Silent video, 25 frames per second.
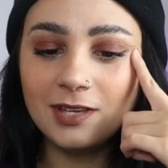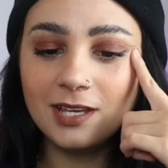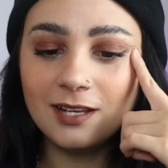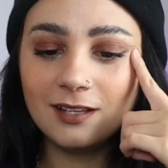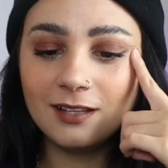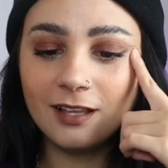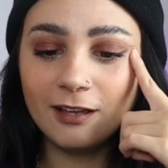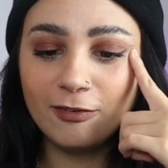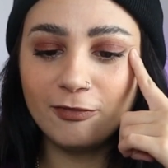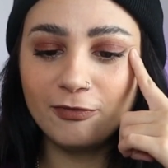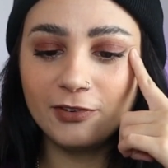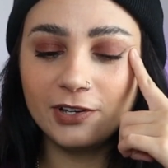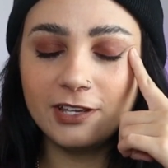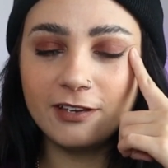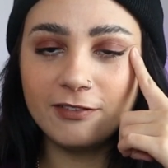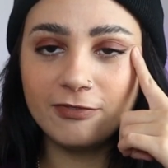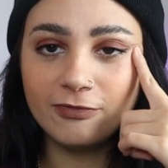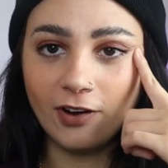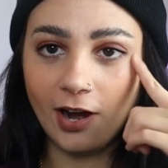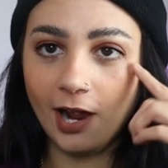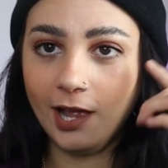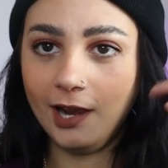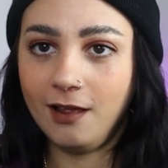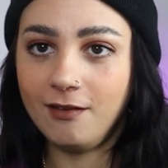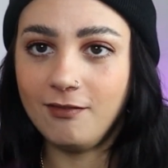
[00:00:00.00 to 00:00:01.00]
Now I'm getting like
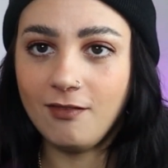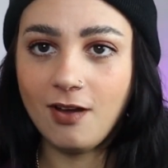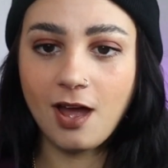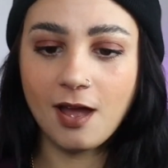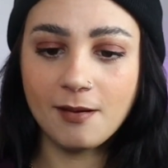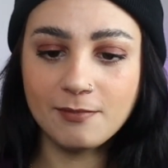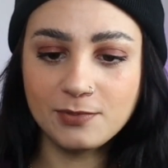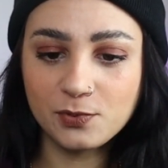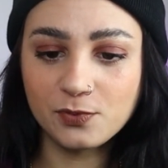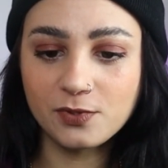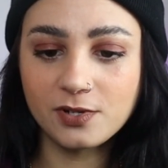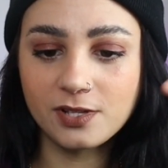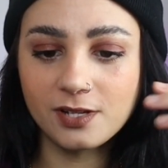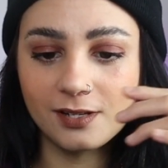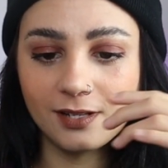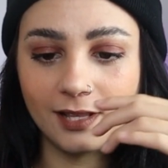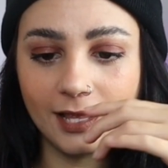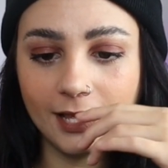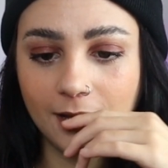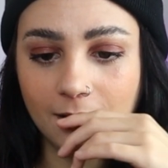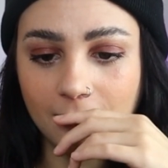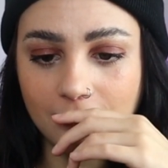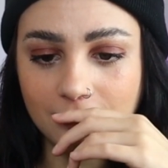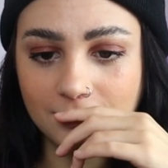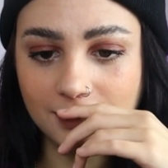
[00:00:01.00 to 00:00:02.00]
Freaky Friday vibes where
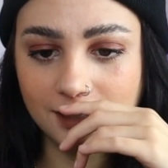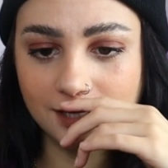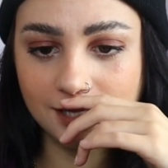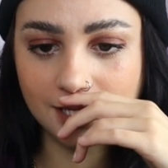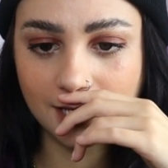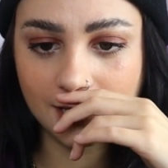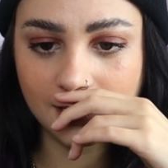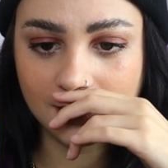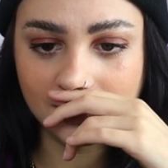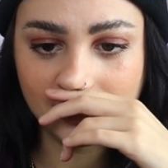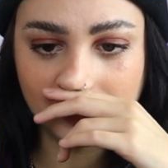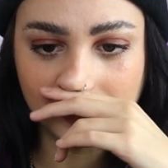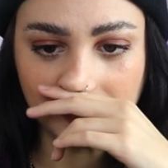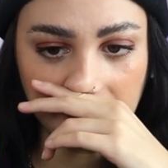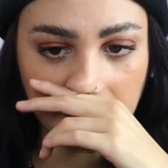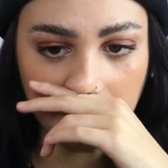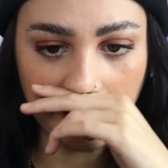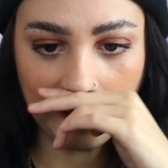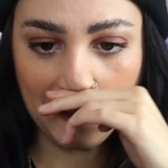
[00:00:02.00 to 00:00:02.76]
they're like on the stage